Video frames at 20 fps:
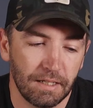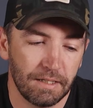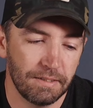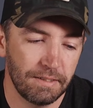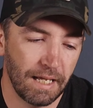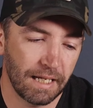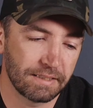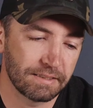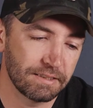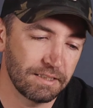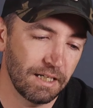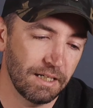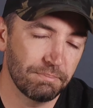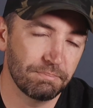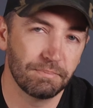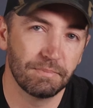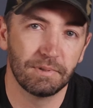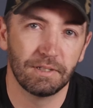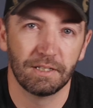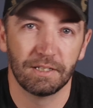Next
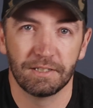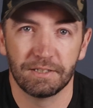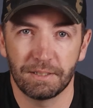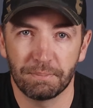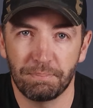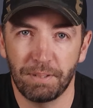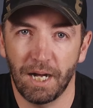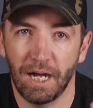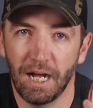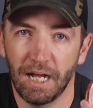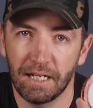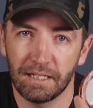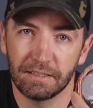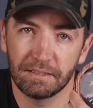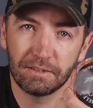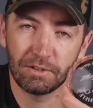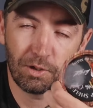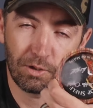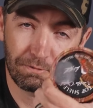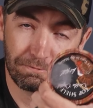up, the pot
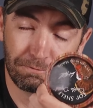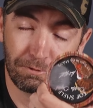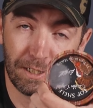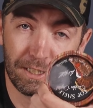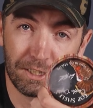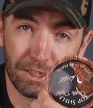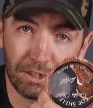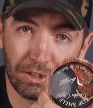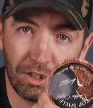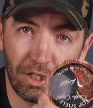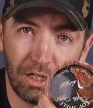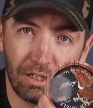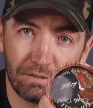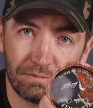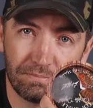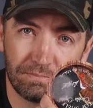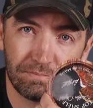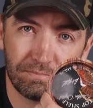or friction call.